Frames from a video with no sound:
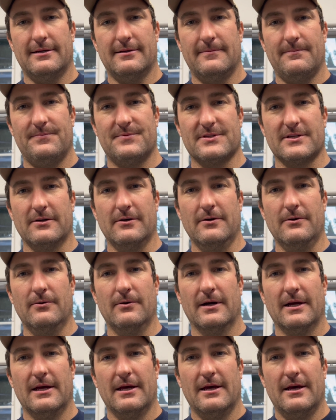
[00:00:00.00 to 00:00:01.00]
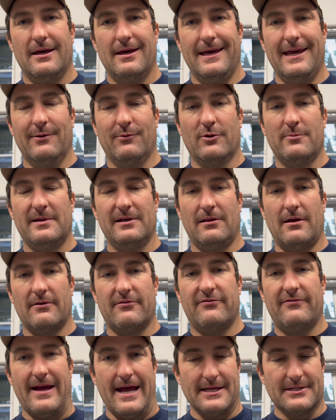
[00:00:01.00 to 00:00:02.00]
So it would be a lot
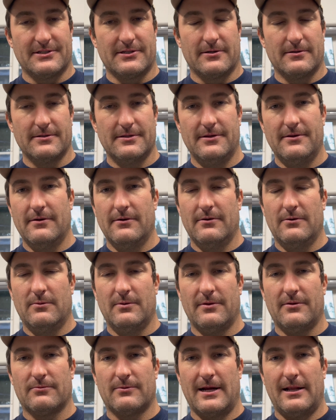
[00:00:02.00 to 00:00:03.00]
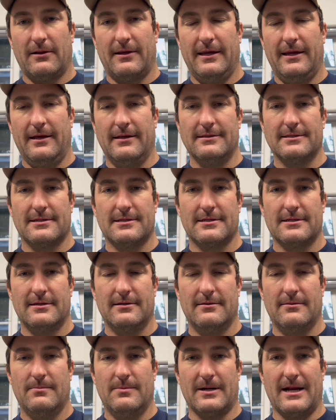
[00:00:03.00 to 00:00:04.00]
faster to do it with rattle cans,
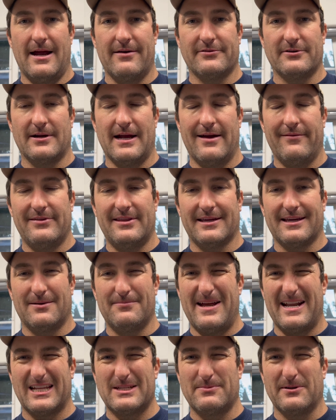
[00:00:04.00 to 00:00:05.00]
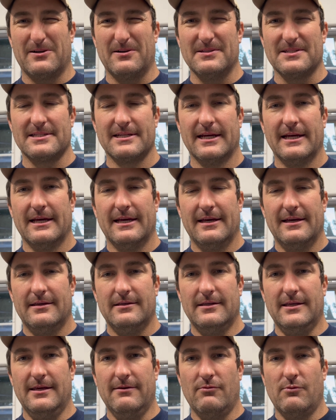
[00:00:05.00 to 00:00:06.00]
but after having that kind of bad experience,
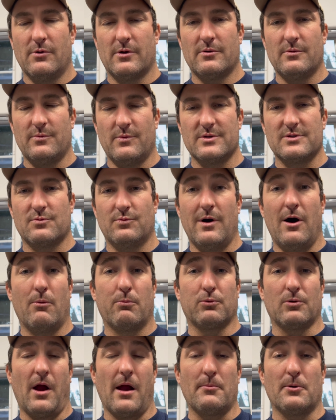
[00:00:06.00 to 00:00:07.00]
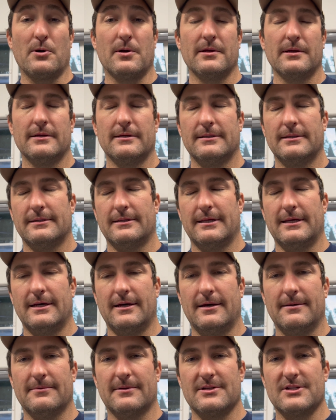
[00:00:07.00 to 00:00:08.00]
even when it was well primered,
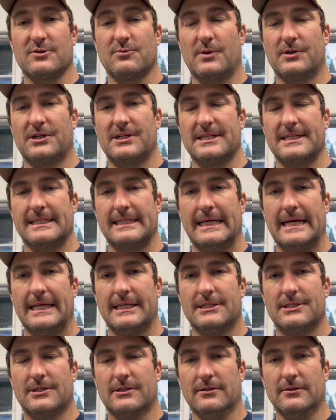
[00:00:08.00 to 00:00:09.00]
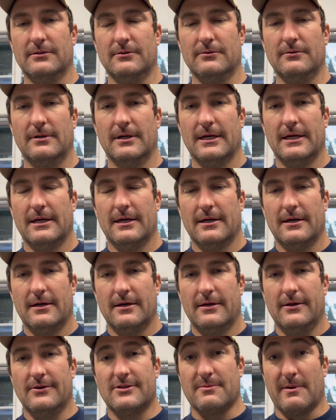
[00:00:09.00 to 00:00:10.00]
I'm going to switch instead to
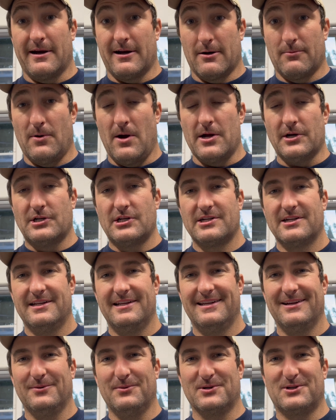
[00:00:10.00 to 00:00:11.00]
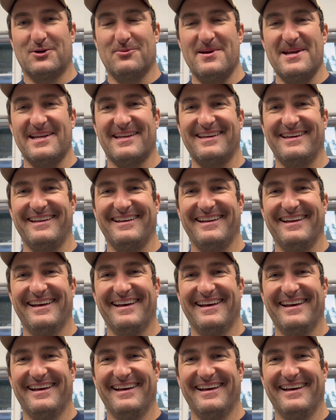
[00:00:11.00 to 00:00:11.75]
using my airbrush, which will make it